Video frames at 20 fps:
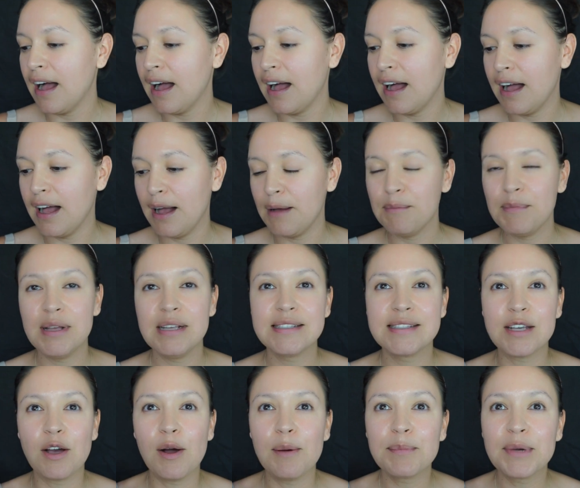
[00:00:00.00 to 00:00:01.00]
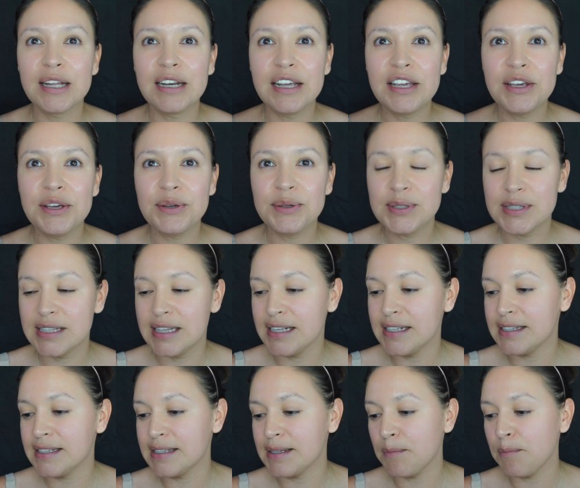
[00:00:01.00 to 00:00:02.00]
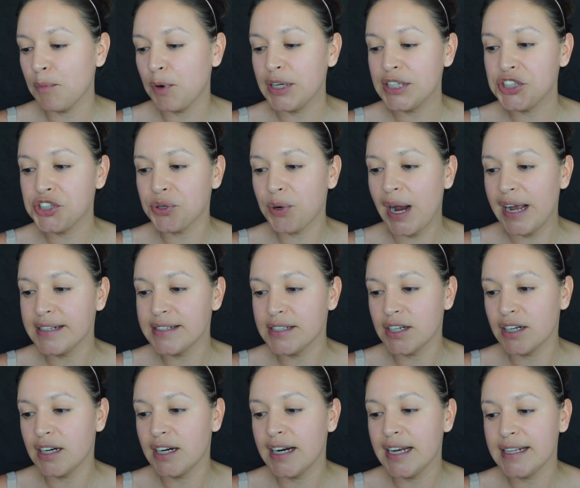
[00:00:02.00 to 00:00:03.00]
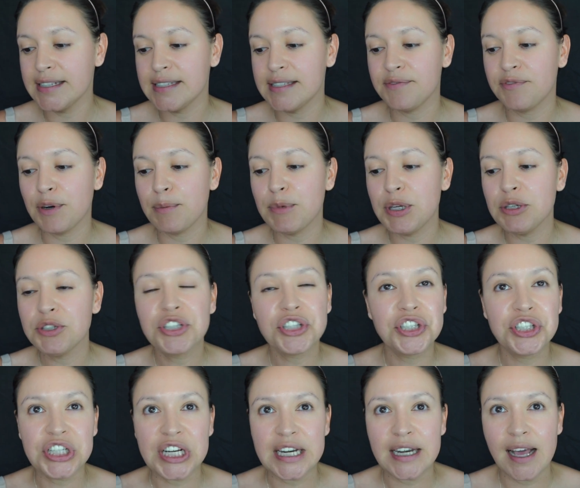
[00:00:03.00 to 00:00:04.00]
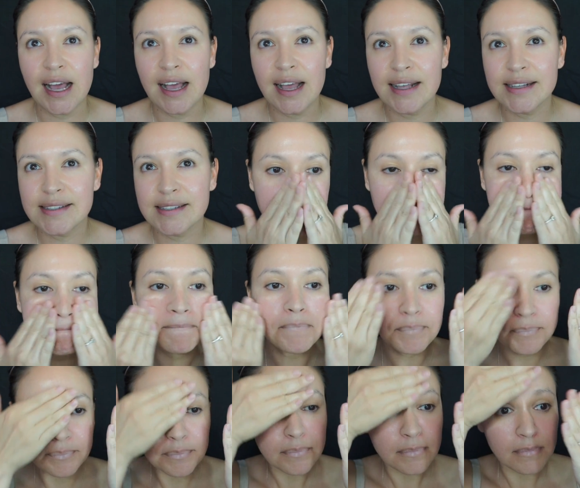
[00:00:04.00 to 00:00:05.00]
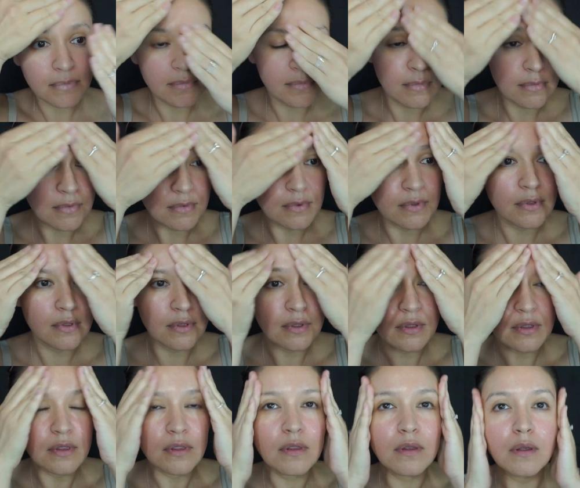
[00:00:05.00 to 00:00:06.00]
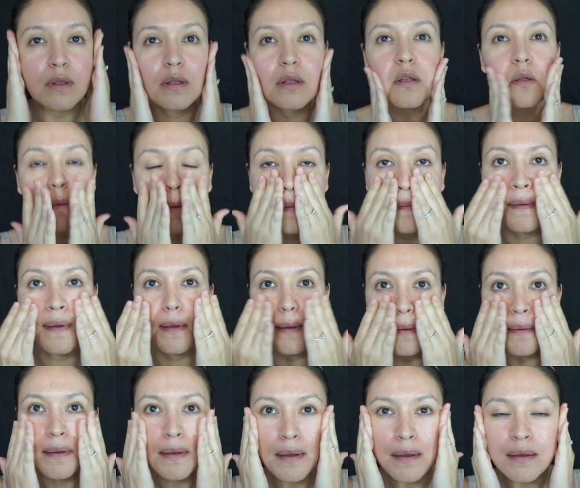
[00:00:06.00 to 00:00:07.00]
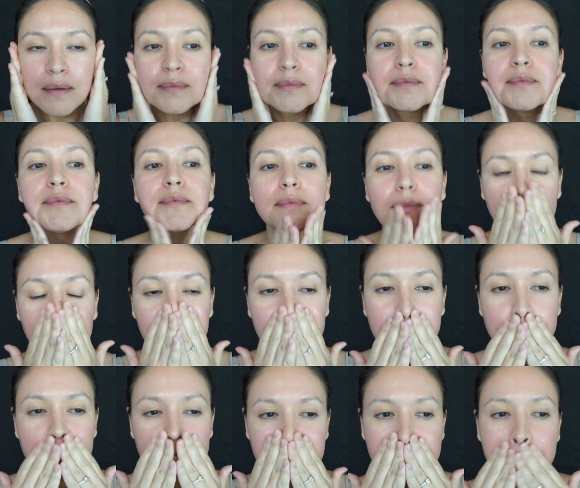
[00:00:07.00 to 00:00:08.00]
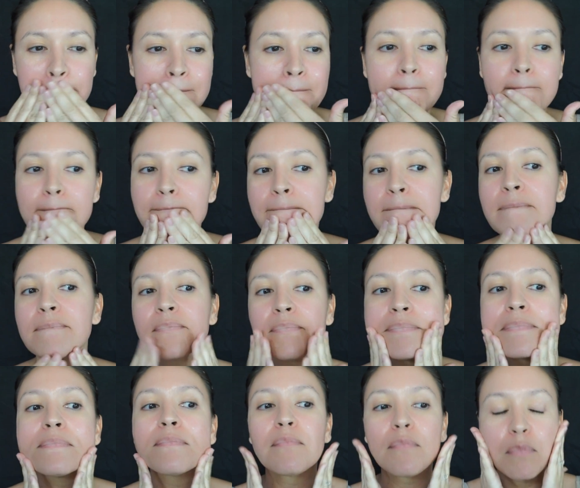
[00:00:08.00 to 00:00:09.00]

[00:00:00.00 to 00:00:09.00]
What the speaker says: So I'm going to use this moisturizer. It's from Neutrogena. It's the Rapid Wrinkle Repair. It has an SPF 30.